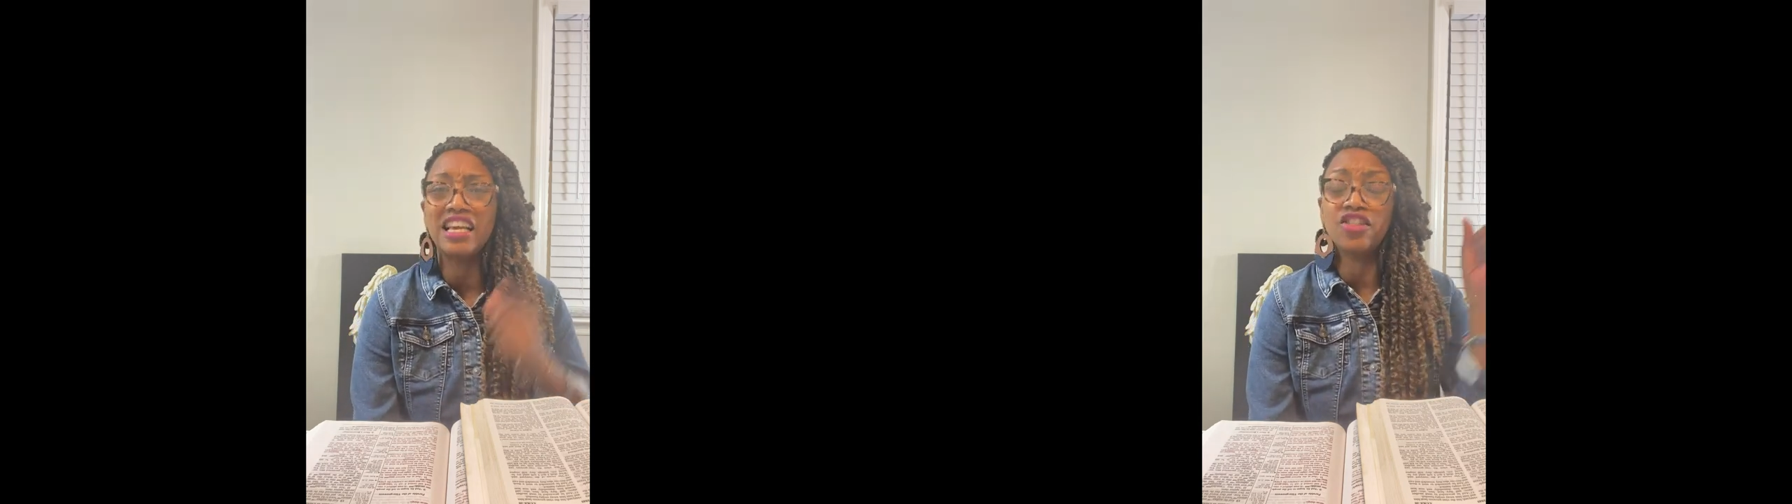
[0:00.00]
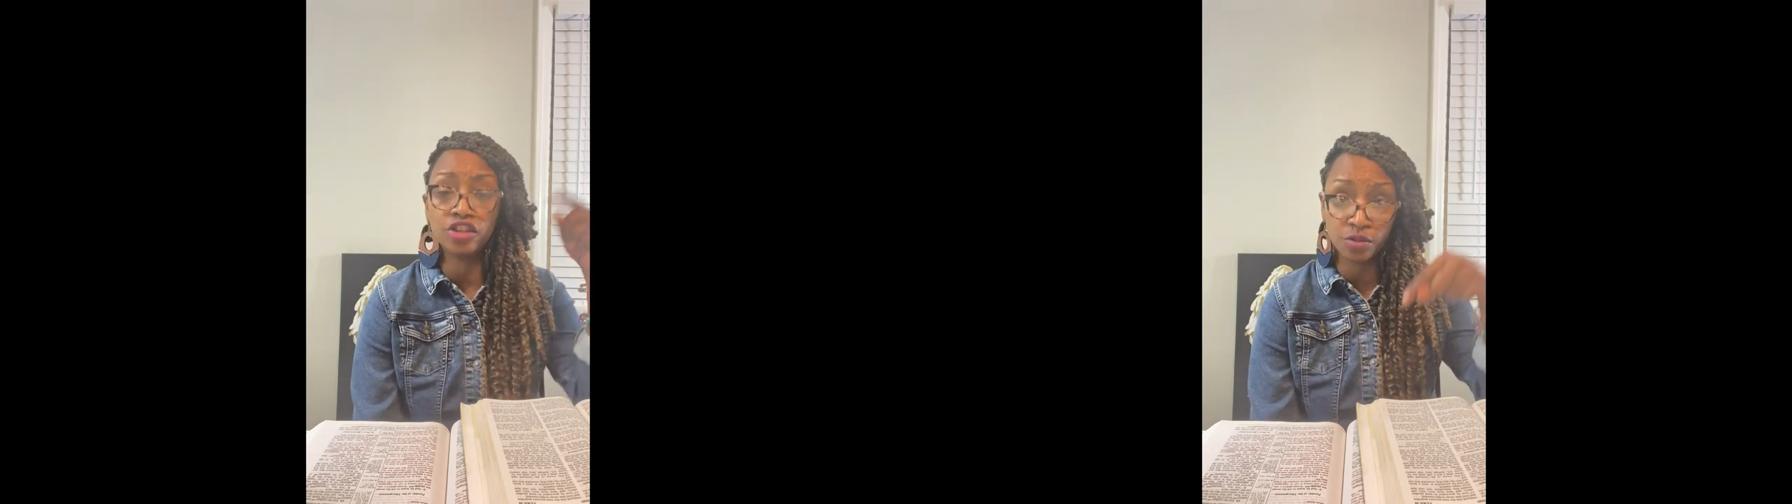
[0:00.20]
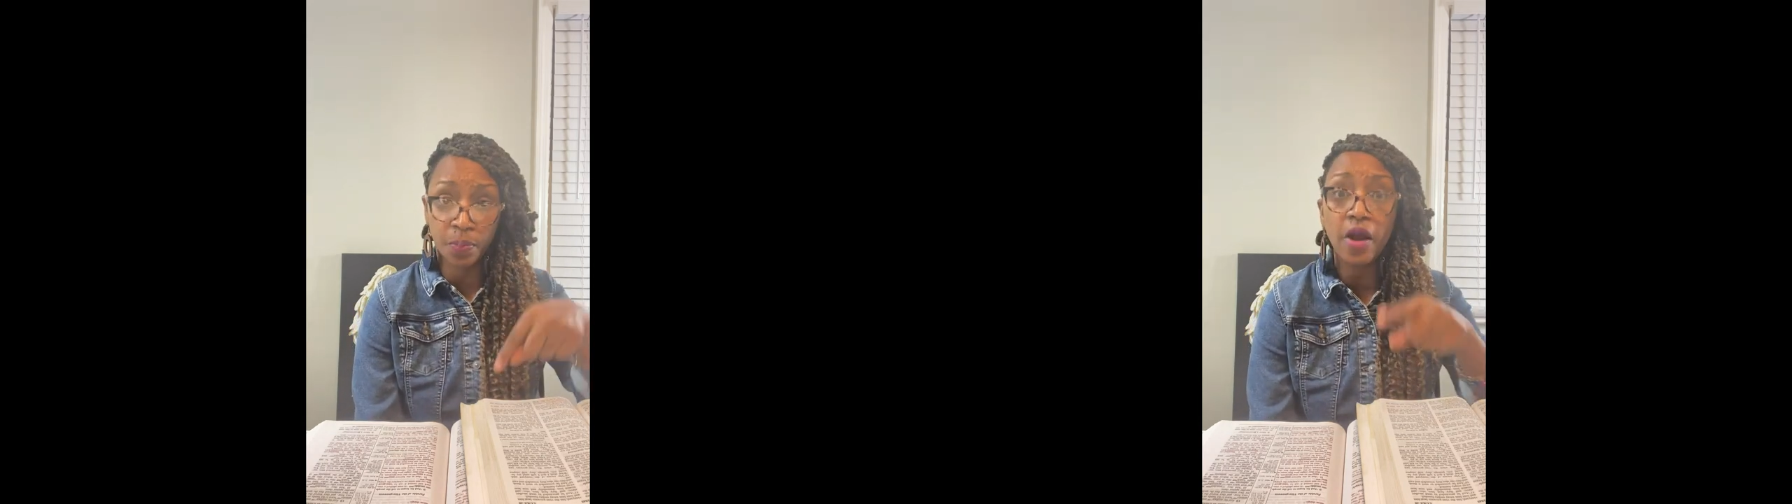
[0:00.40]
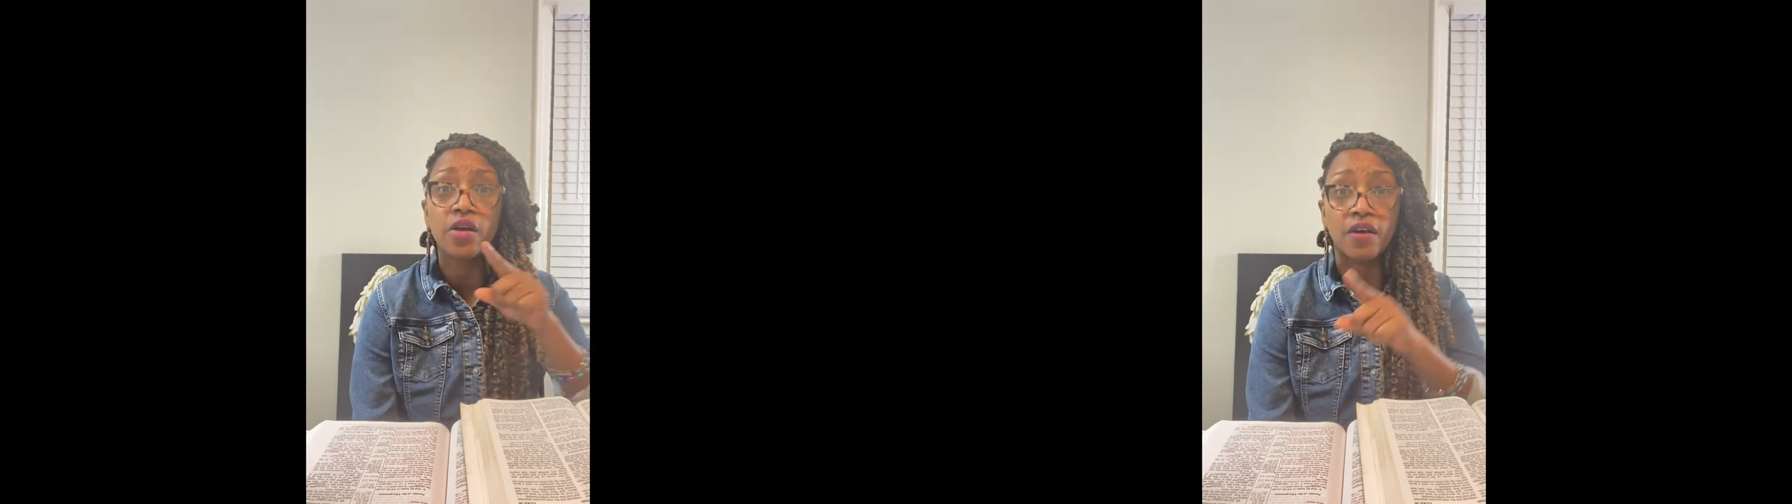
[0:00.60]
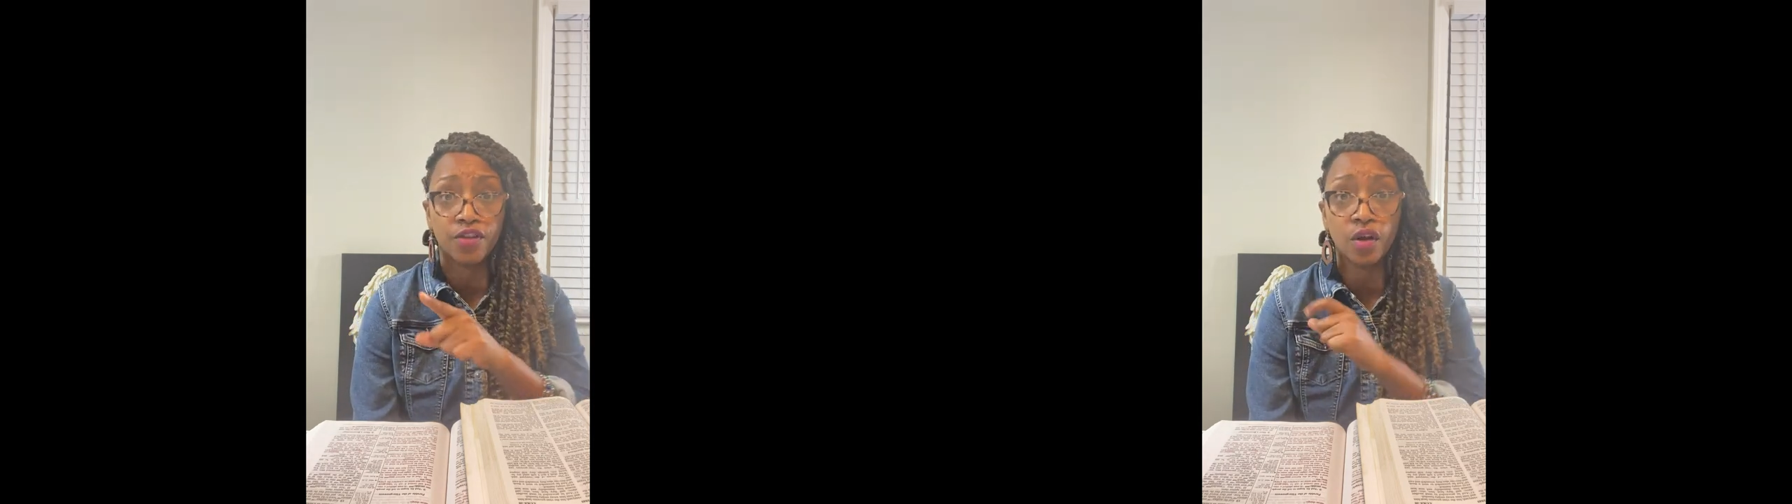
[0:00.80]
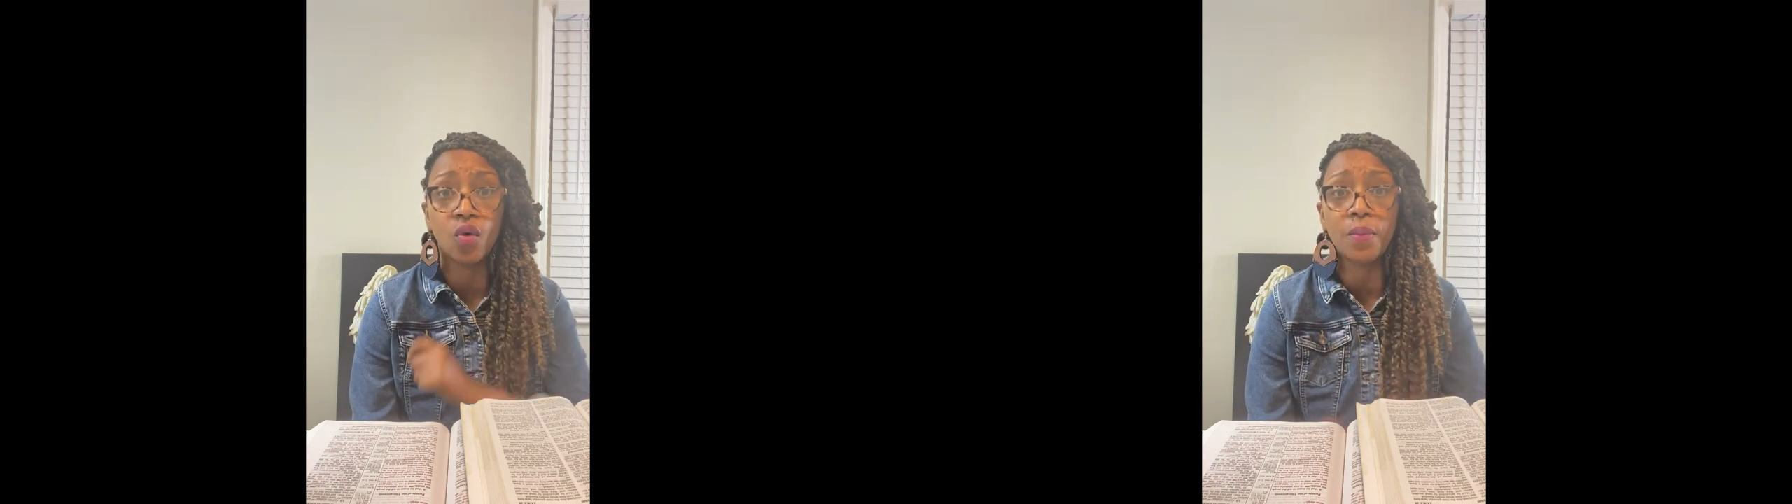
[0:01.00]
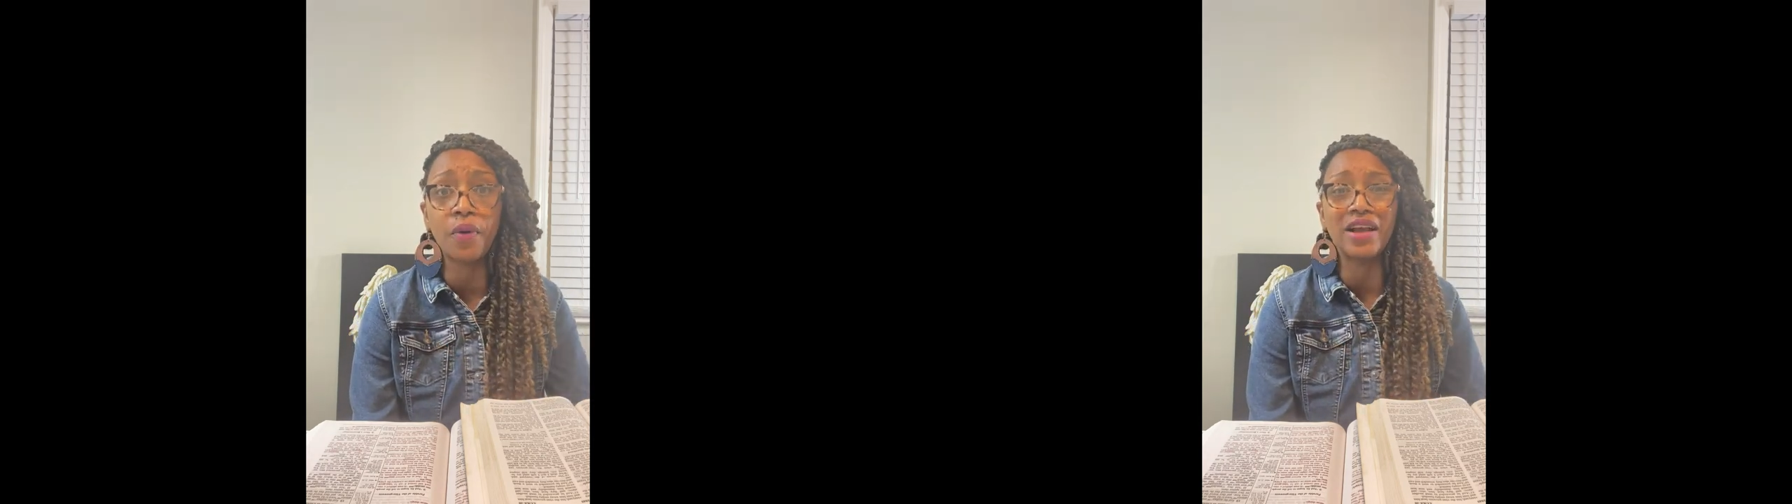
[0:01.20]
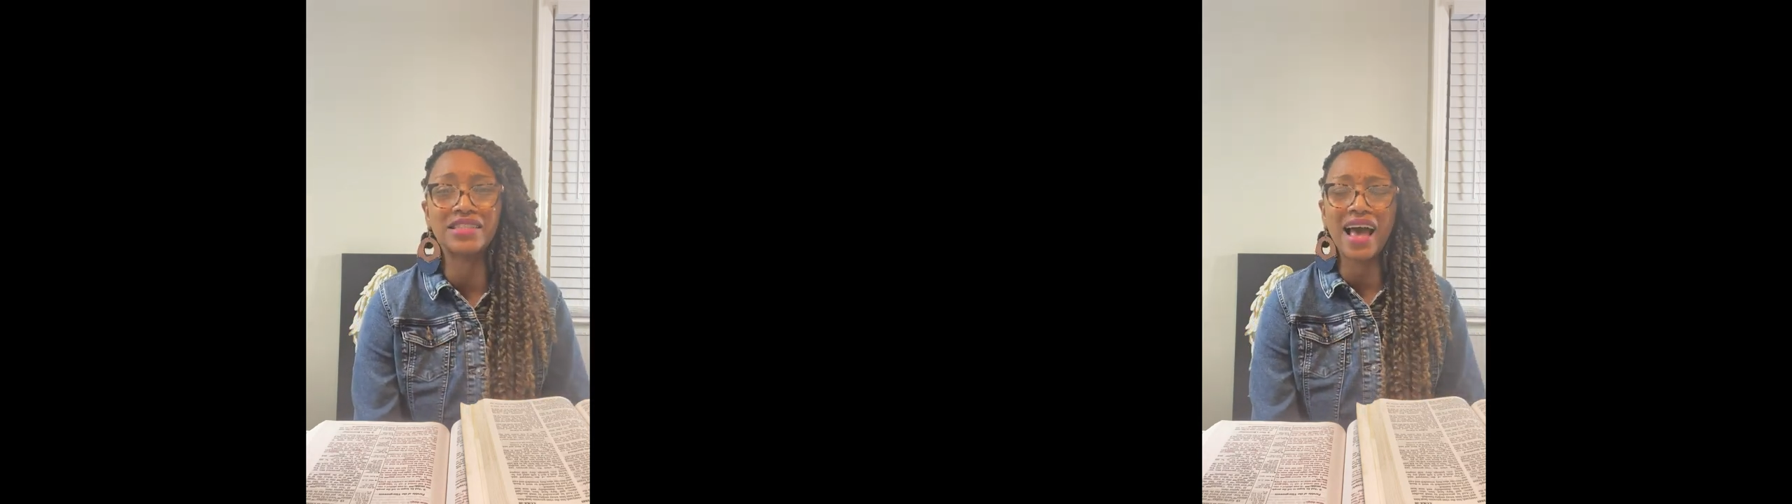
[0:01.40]
in the spirit of the Lord,
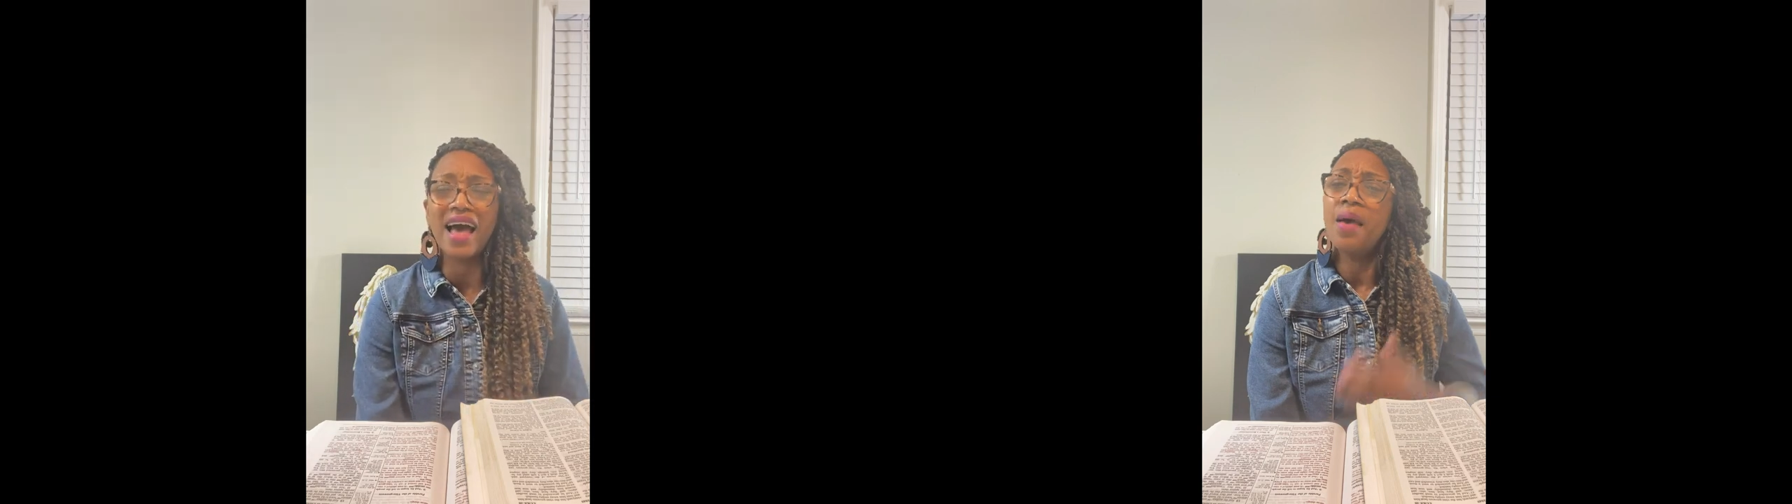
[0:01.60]
praise God